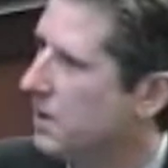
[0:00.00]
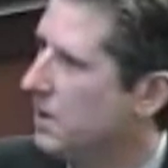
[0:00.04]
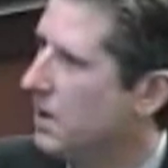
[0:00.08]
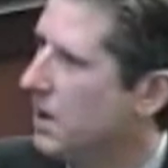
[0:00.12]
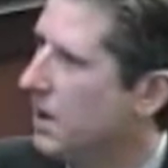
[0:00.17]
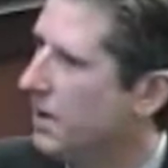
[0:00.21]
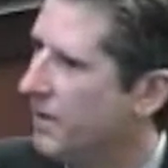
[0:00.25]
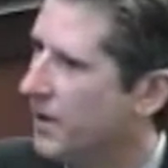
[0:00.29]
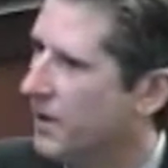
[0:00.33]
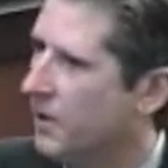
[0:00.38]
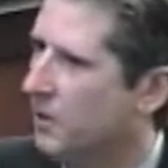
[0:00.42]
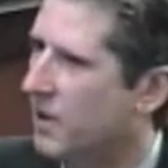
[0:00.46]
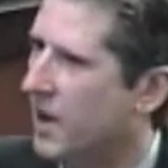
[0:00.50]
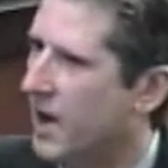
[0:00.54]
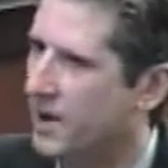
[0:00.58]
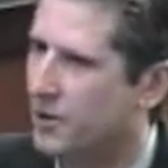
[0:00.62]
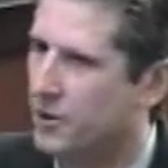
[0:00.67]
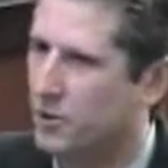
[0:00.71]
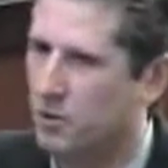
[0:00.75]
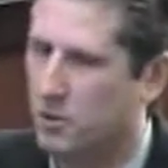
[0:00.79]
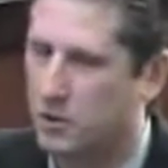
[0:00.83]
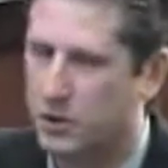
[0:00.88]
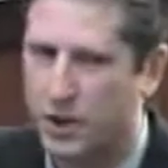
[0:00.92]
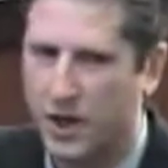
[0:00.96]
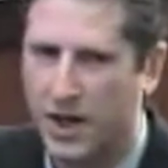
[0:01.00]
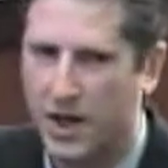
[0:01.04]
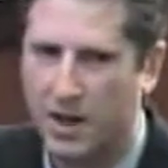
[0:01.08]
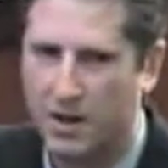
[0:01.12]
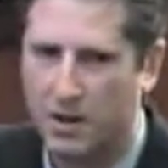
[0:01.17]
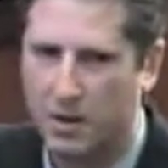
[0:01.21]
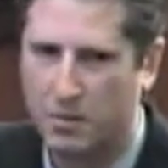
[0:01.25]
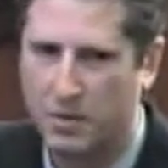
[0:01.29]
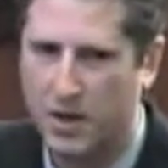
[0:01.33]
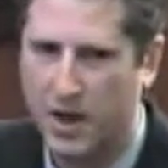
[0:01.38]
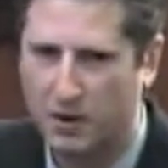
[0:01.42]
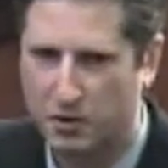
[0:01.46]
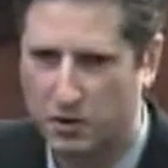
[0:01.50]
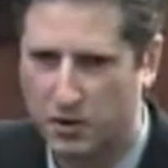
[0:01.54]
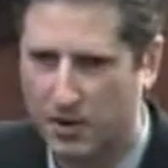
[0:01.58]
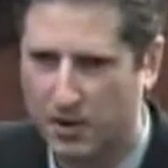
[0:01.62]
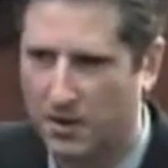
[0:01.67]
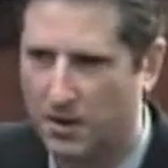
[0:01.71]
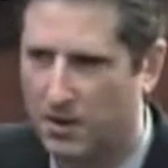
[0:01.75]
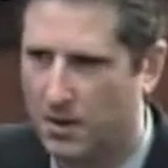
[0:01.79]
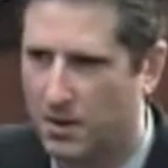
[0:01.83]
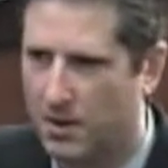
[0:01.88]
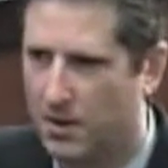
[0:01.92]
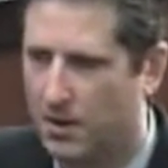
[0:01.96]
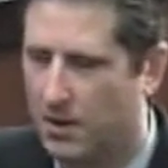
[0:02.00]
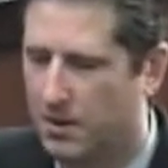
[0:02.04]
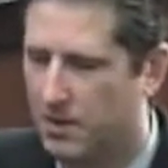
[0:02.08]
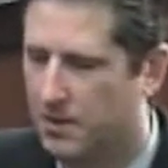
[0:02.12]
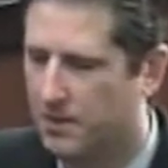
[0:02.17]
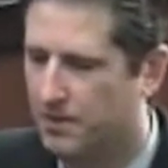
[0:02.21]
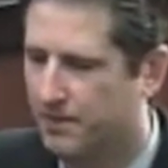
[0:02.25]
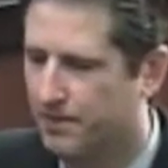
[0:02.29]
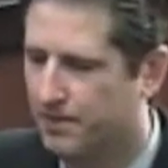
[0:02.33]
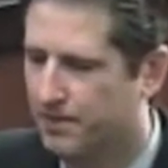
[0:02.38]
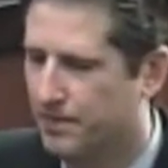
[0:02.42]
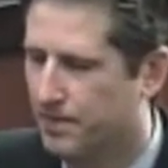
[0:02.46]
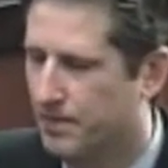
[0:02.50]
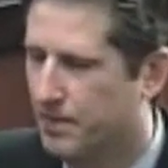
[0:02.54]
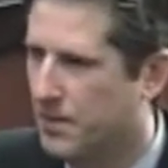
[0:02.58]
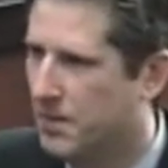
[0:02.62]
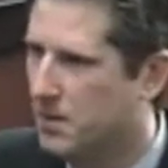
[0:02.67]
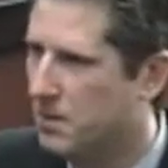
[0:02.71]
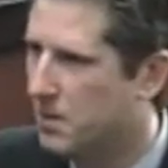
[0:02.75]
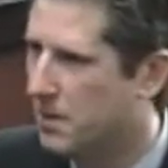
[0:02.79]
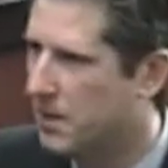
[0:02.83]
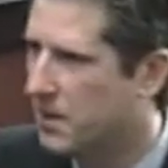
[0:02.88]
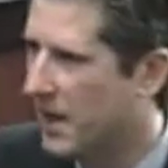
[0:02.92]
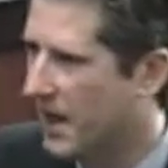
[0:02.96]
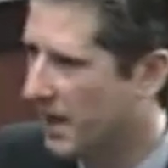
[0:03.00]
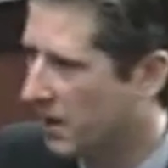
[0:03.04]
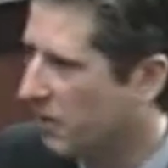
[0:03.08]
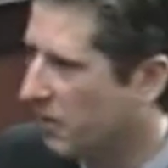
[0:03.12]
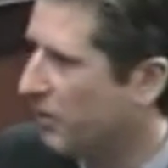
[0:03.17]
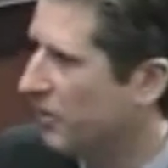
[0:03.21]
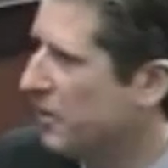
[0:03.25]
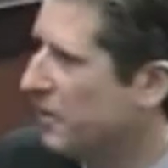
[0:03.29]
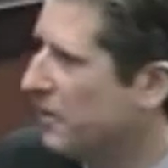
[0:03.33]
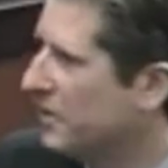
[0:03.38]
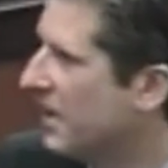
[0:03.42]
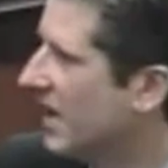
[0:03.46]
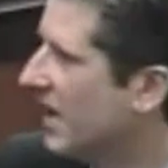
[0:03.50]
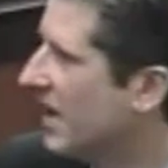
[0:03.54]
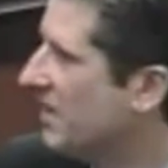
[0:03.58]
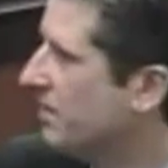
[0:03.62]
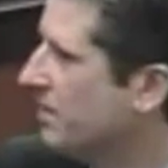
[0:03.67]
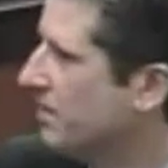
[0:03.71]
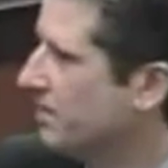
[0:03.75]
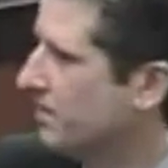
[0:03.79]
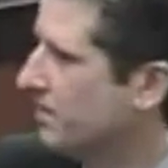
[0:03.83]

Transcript: of international child abduction. Thank you for your time.